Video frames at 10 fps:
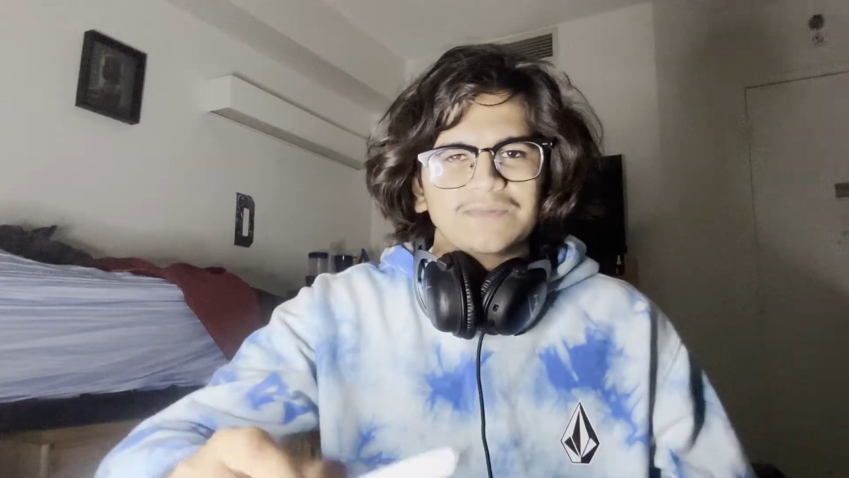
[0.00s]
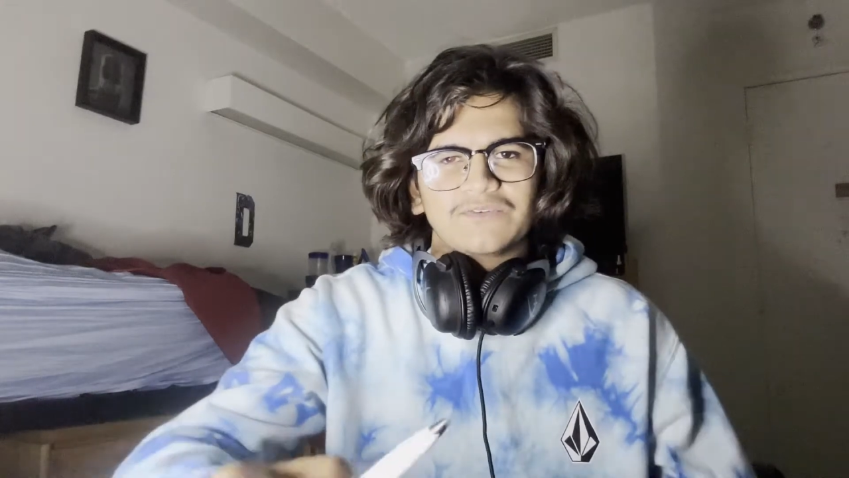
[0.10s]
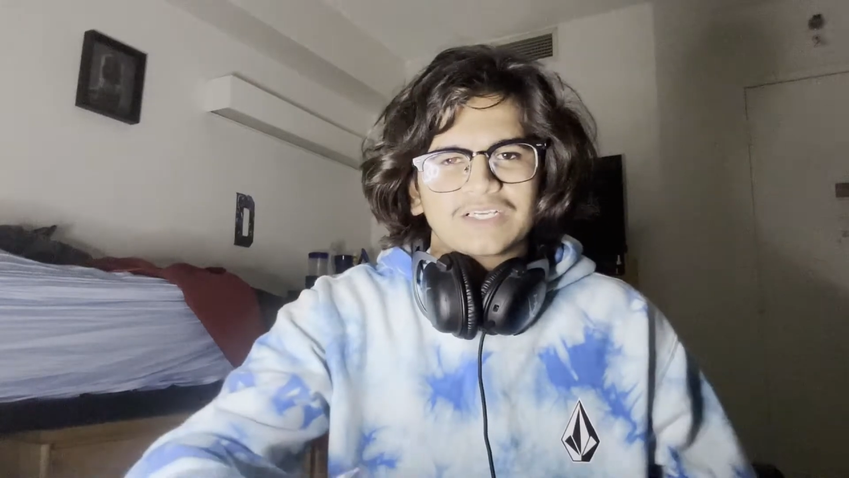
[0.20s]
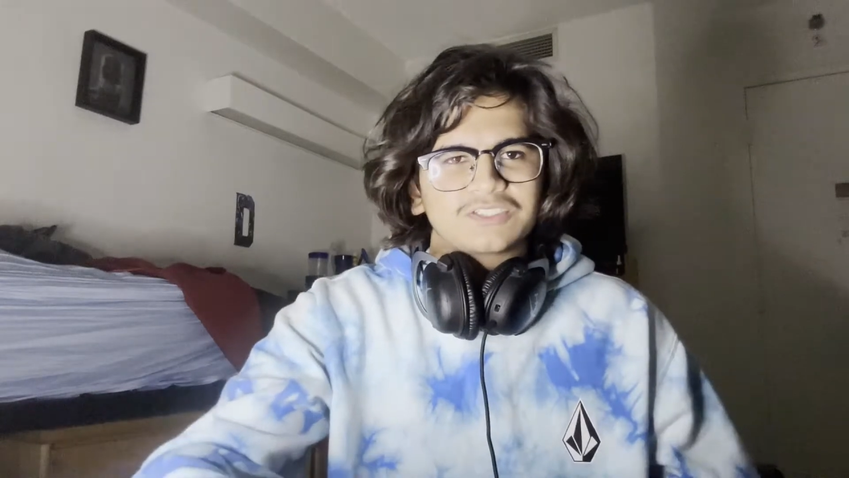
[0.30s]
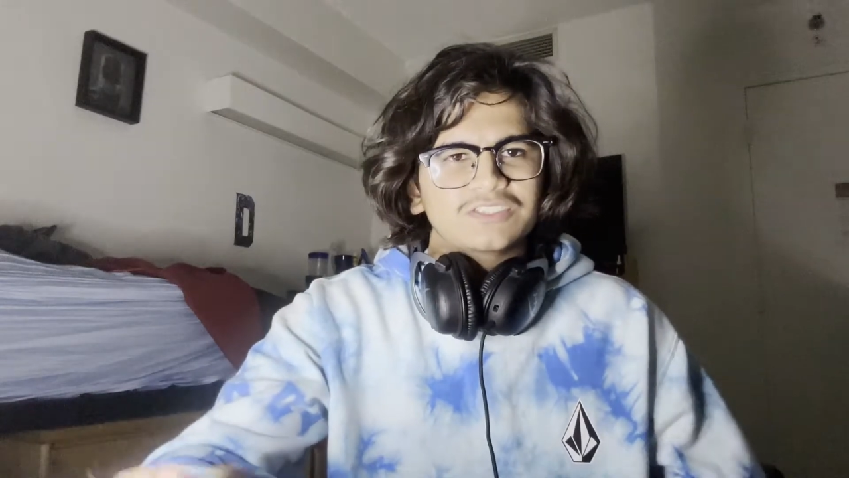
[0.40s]
I've
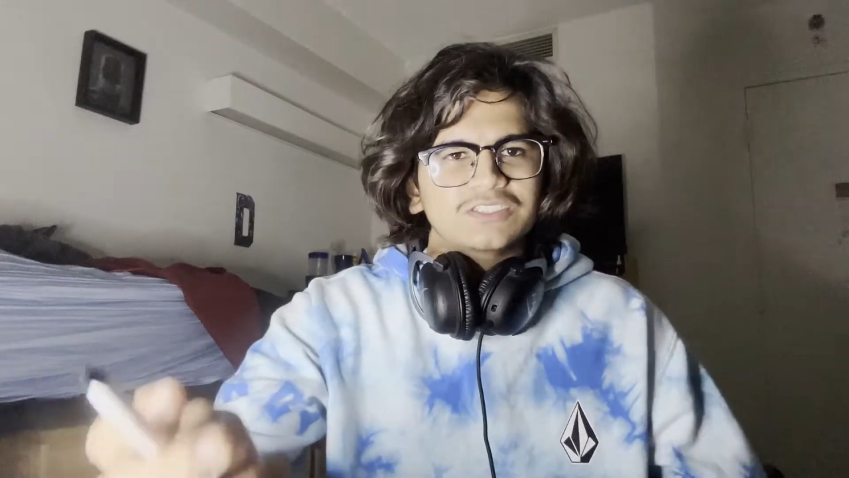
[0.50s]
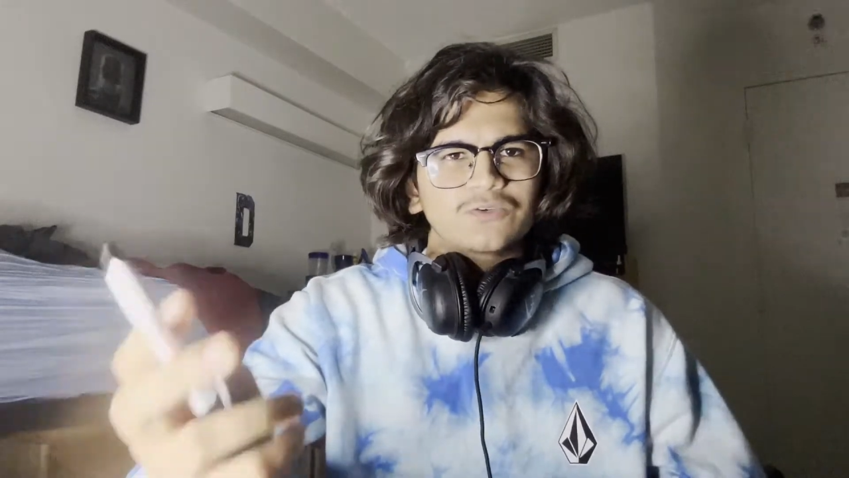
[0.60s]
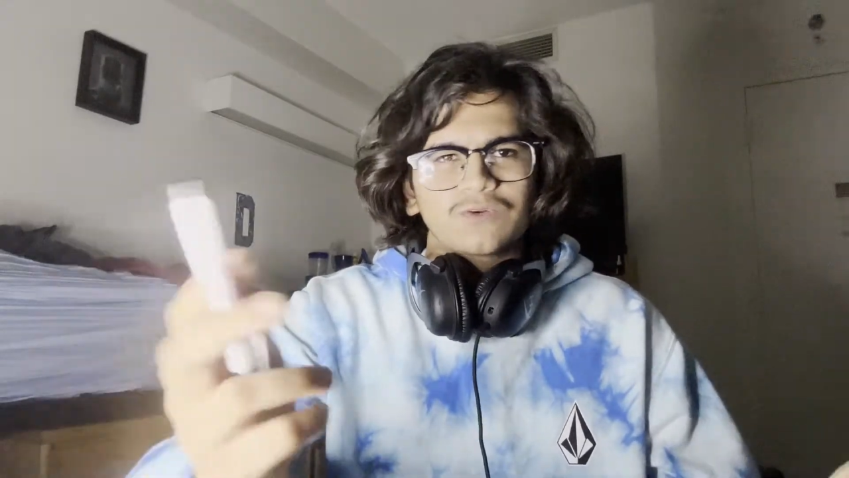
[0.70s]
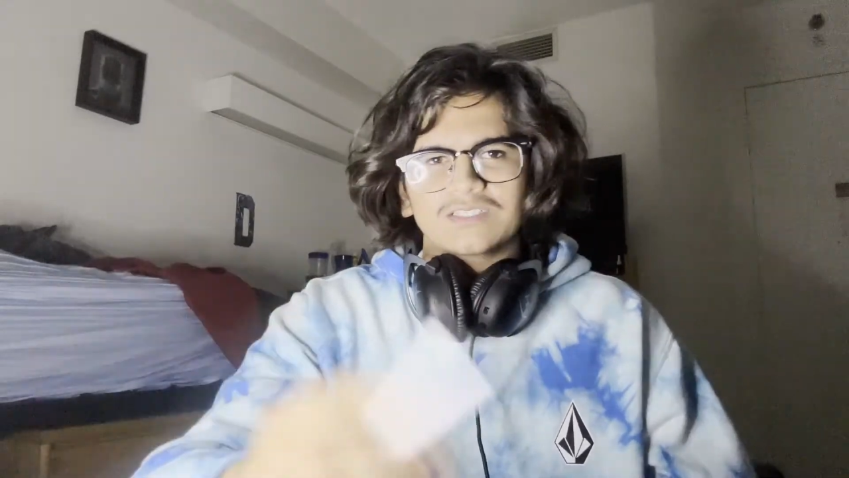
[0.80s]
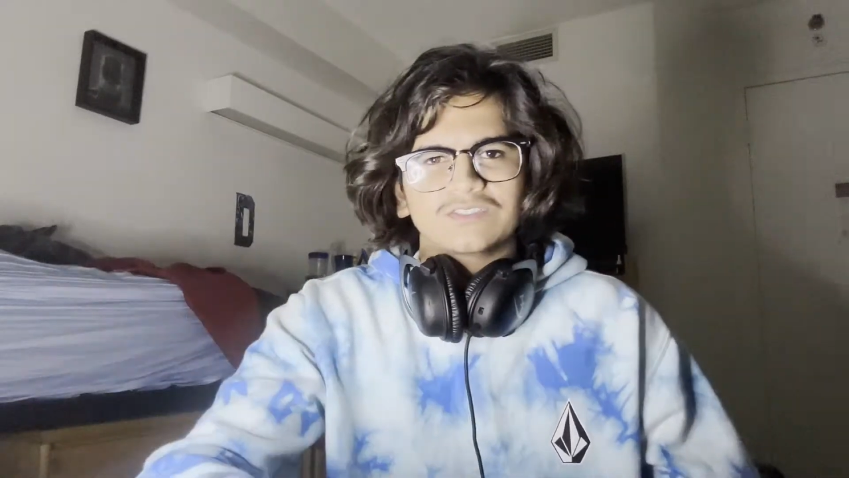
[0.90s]
actually
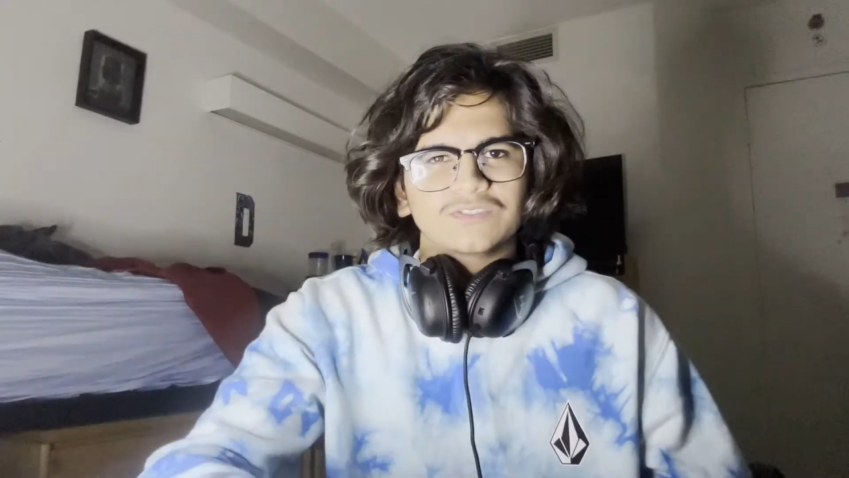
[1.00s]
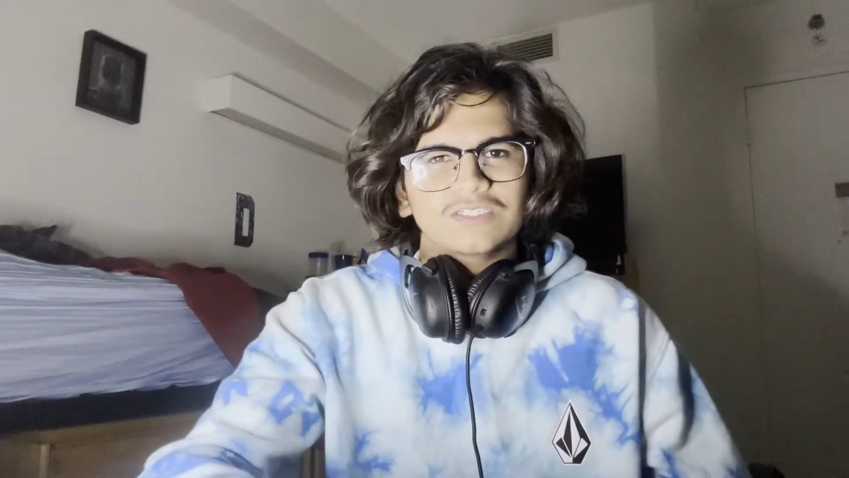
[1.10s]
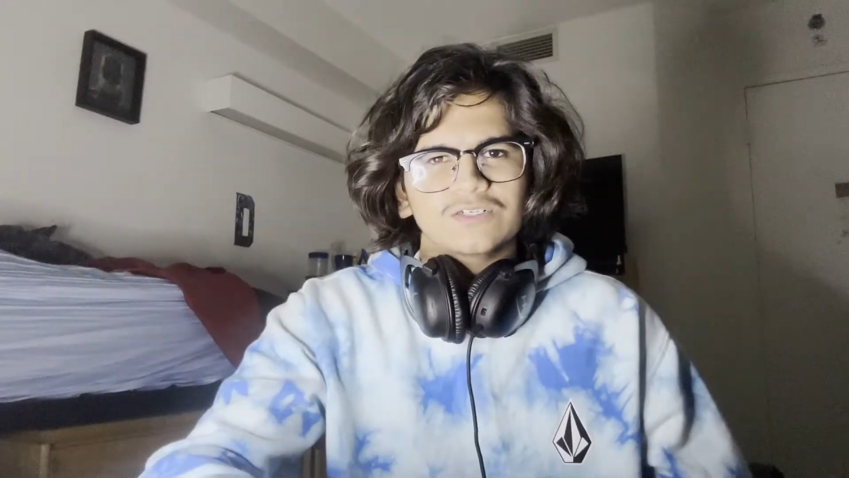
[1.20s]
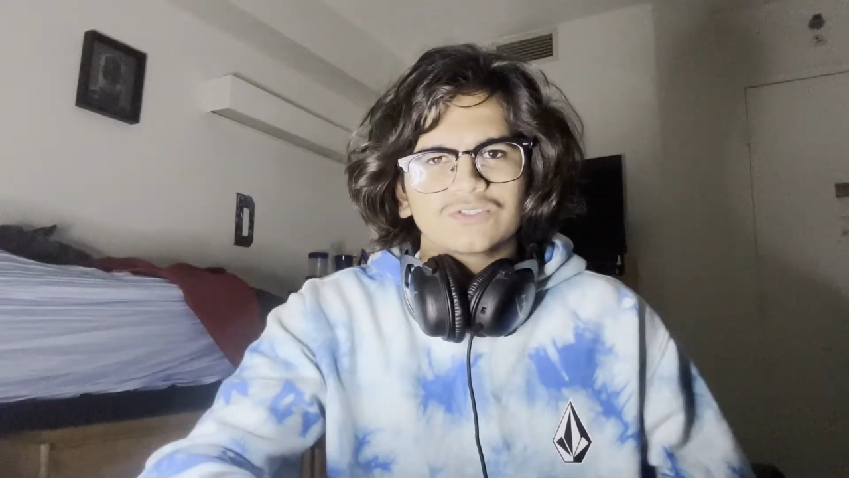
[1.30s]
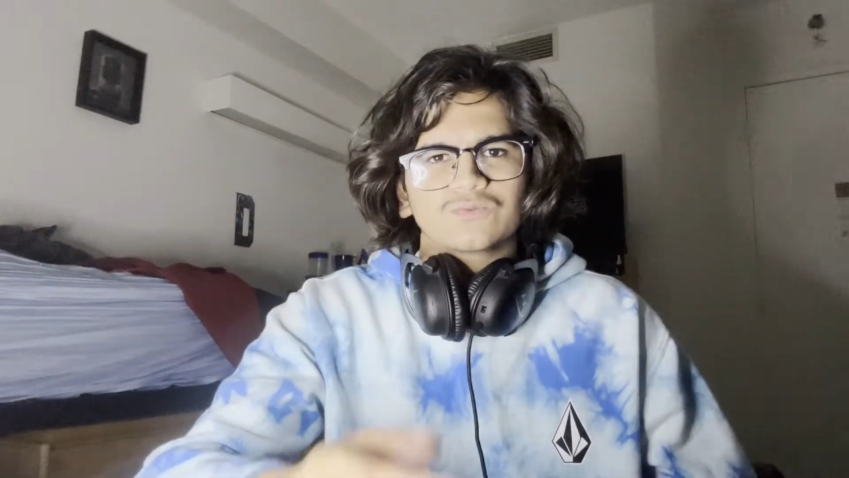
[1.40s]
done one of these videos